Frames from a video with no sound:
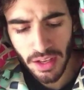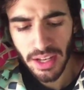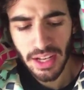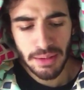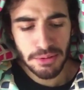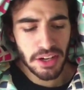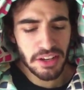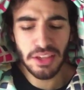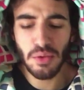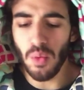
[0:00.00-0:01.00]
I'm
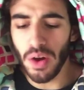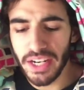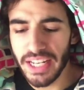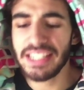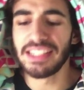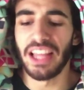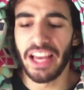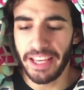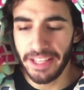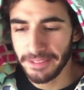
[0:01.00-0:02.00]
trying to think what it is
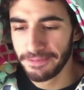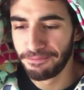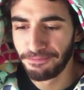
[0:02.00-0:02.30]
like.